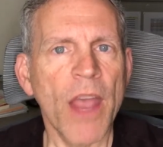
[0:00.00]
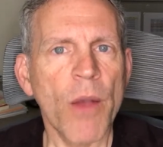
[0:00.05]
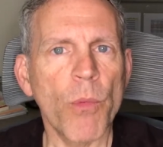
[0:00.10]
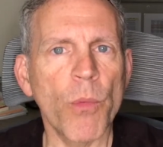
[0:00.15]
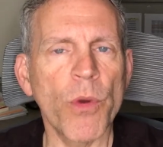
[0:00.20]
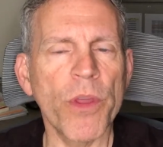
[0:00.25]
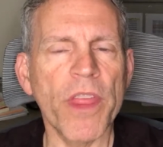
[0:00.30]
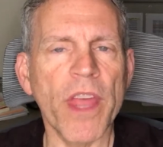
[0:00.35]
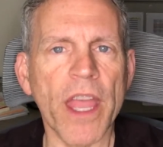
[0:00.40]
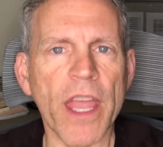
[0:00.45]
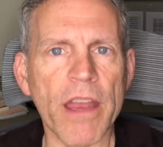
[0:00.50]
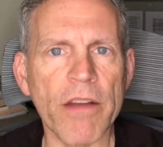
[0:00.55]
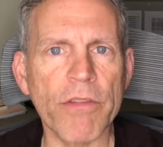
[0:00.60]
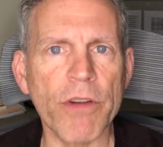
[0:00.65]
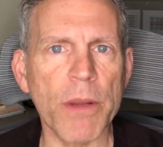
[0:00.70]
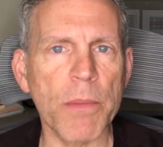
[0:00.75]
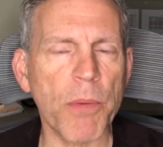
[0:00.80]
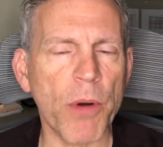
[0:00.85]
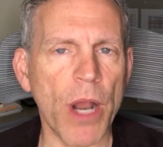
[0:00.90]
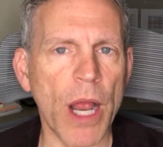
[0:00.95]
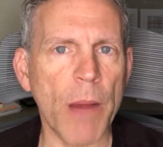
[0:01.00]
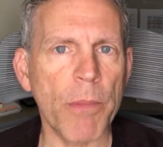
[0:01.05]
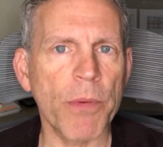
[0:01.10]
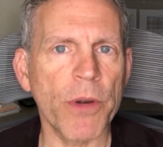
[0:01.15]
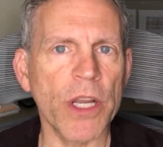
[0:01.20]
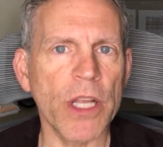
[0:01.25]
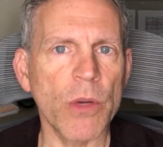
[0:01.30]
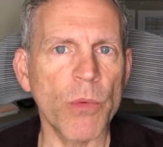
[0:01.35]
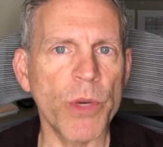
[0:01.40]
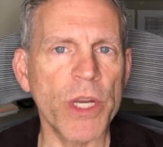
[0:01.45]
With every
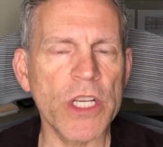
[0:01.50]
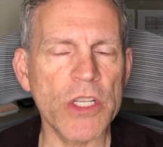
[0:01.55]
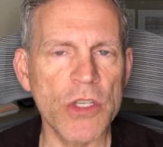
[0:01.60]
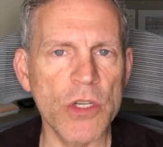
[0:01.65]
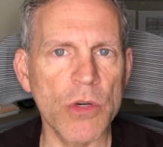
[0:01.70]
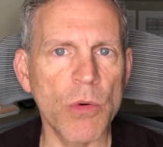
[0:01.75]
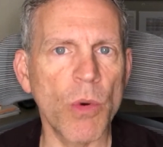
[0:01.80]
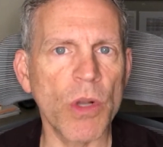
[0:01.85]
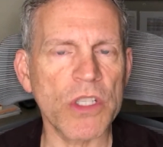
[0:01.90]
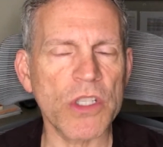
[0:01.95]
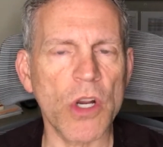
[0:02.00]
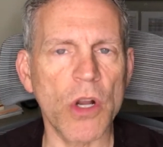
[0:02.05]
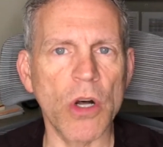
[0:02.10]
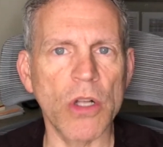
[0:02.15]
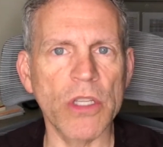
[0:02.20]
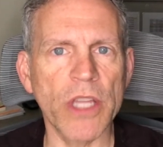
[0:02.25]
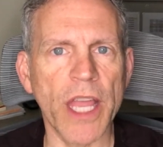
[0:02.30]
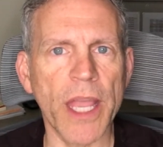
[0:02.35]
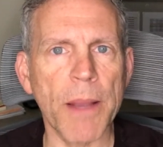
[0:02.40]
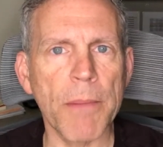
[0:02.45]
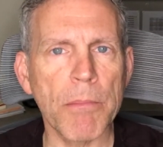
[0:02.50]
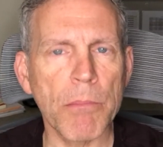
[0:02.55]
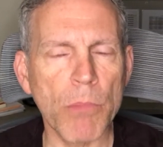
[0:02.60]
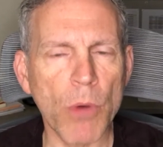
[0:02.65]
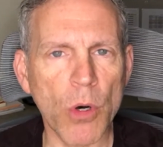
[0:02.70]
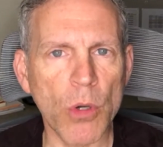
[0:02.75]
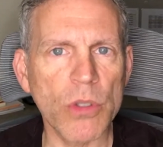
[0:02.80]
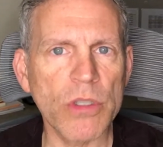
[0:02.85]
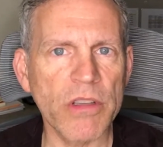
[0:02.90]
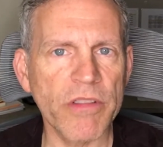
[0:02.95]
property, we do what's called a
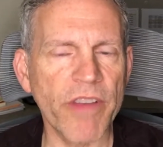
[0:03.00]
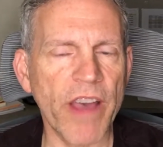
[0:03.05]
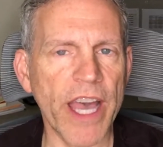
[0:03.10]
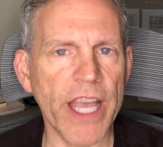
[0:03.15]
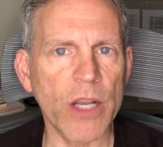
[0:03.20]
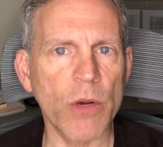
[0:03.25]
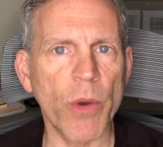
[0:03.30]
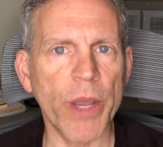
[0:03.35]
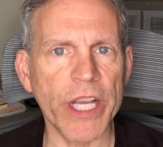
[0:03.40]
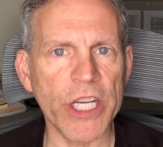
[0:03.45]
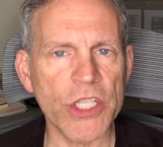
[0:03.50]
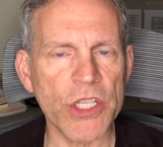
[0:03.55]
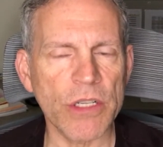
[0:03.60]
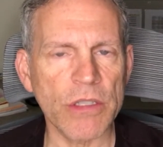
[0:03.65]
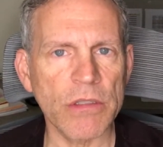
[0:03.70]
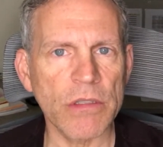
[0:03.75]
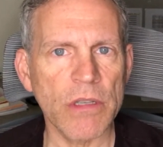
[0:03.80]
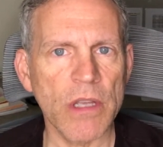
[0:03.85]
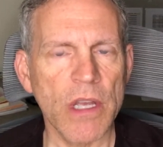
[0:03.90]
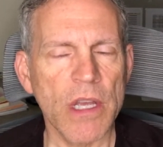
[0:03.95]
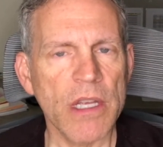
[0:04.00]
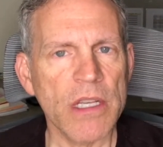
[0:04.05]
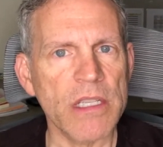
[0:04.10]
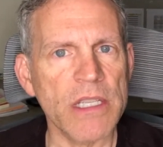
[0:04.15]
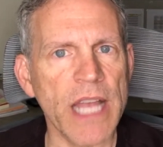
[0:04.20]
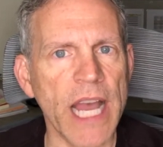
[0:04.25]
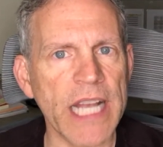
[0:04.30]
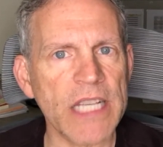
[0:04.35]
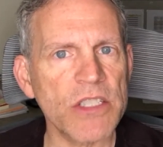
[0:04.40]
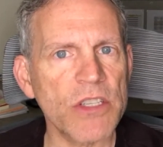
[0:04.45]
mold evaluation,
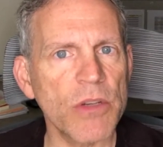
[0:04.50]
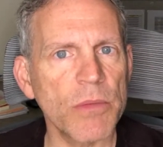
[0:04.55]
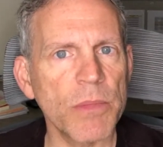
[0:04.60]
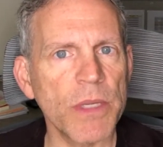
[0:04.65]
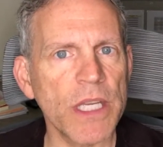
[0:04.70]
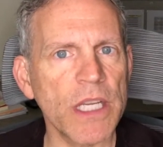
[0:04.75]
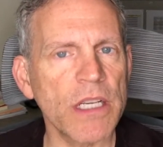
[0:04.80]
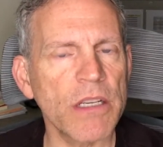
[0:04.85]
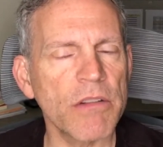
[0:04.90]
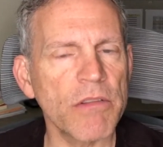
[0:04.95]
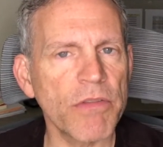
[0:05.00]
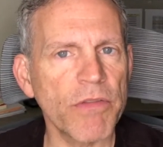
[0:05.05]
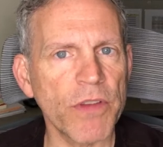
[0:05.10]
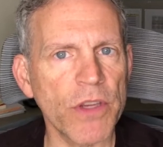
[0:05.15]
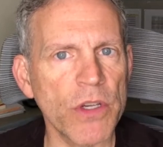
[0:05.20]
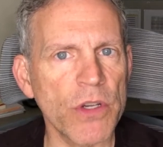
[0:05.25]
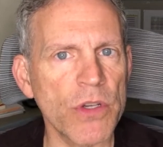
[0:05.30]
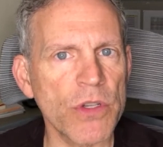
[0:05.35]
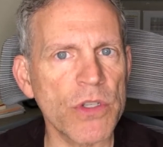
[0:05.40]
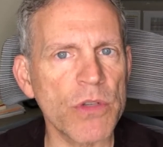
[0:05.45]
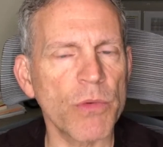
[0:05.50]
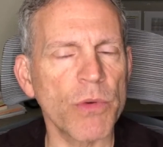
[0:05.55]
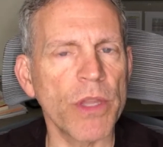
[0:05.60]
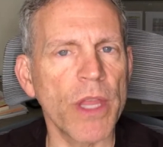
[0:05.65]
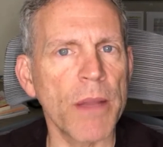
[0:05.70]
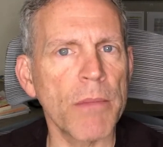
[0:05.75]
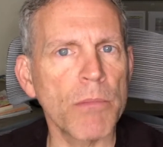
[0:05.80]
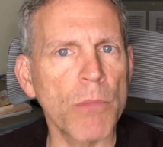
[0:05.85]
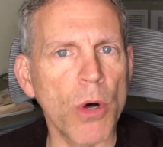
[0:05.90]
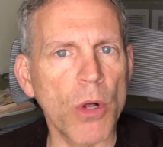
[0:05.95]
not to be confused with
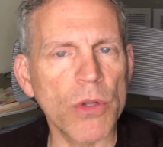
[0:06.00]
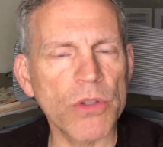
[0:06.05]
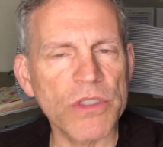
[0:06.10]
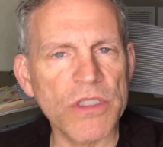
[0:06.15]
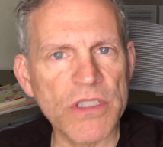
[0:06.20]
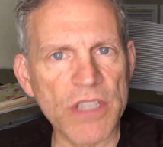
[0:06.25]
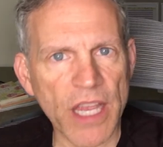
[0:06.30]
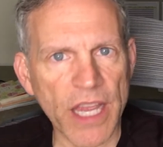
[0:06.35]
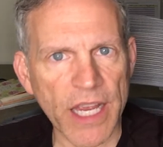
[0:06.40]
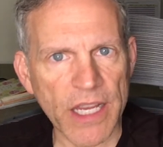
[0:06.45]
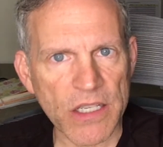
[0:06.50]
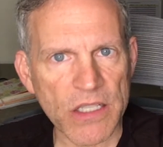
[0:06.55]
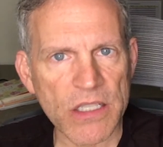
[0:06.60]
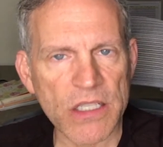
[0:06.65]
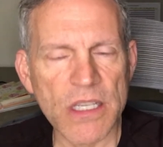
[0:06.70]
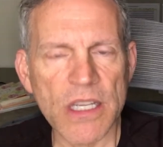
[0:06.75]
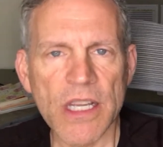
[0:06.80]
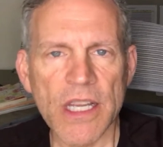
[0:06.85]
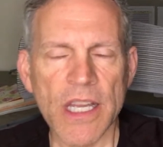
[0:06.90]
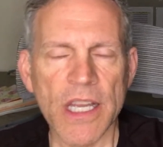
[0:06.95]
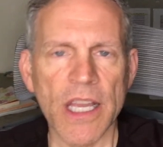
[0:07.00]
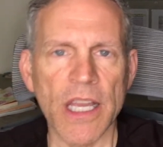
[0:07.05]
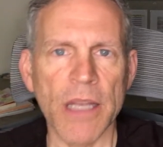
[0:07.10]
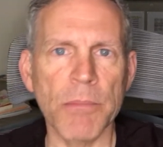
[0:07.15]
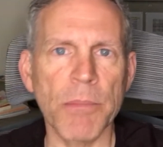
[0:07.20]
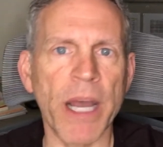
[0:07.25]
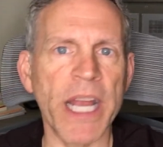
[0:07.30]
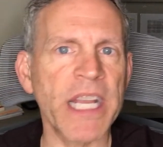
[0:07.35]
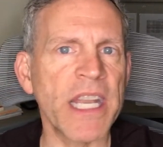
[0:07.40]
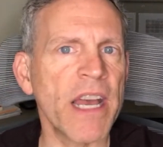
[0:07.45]
a mold test. And
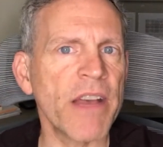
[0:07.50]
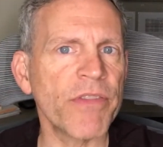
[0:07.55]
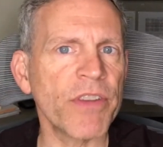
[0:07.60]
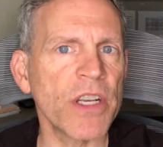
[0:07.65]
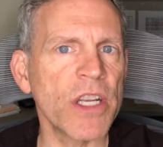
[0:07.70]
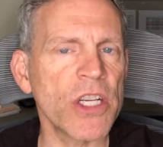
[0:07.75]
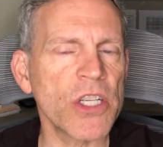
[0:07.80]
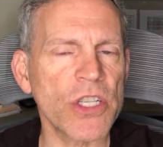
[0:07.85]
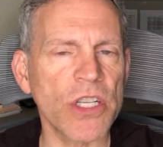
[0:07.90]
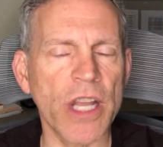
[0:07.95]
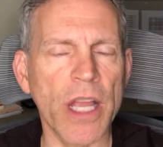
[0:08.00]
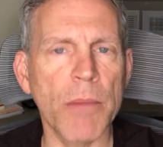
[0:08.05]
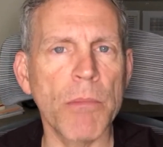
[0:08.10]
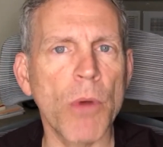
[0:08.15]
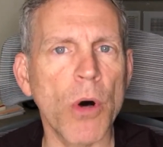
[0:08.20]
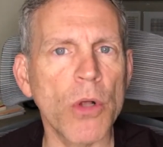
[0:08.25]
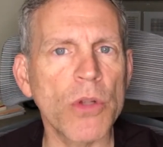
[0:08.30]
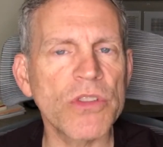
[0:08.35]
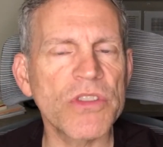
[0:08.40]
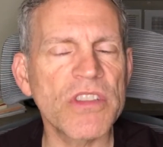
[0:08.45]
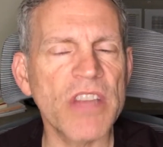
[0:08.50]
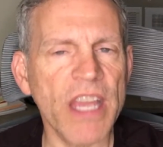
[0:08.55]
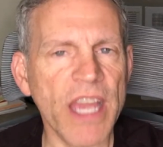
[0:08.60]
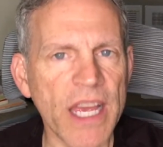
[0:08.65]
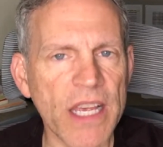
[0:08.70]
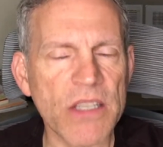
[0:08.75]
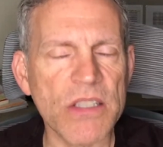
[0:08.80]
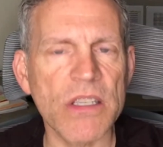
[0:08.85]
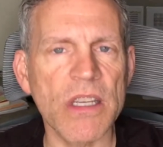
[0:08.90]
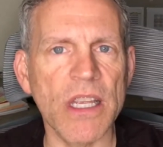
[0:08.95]
by definition, a mold
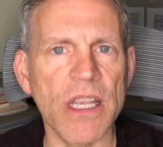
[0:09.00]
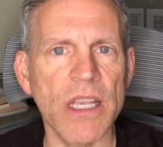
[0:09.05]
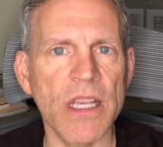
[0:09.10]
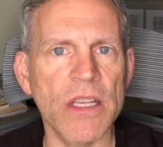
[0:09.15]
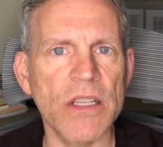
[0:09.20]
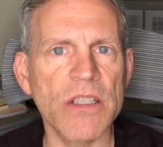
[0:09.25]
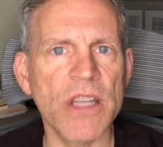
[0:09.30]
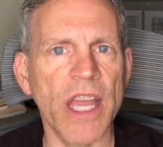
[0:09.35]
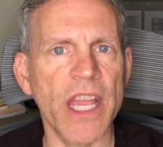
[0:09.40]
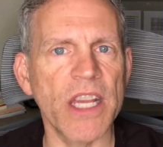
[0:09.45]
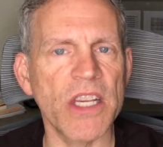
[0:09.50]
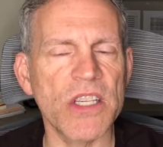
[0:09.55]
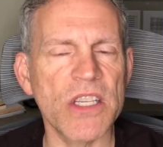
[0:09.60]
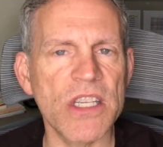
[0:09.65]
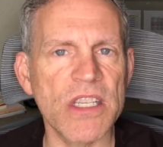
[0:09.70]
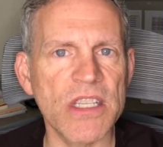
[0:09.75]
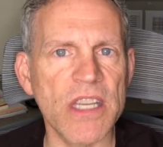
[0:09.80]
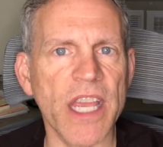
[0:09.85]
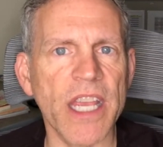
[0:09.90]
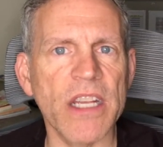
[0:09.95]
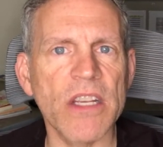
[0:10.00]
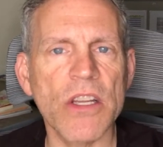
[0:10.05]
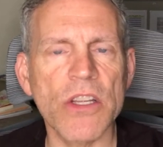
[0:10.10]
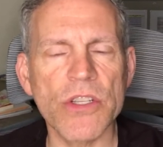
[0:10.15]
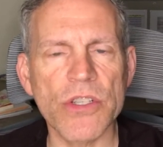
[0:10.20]
test is a state